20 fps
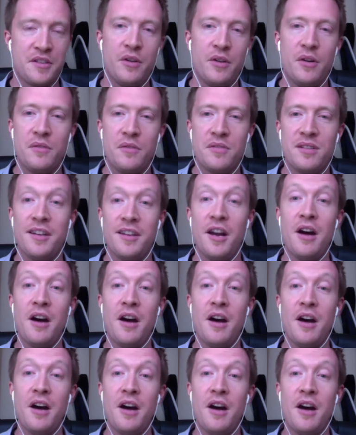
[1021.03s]
on to learn
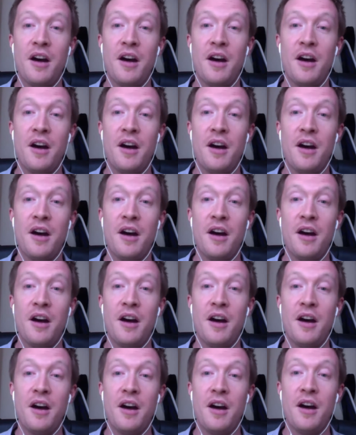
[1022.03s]
afterwards,
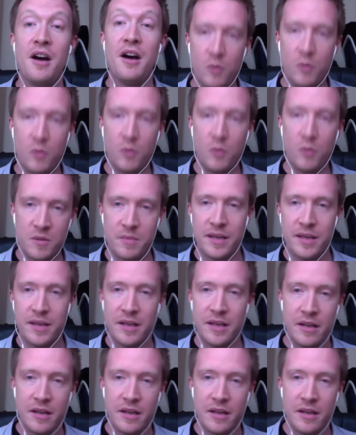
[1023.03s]
that helped me in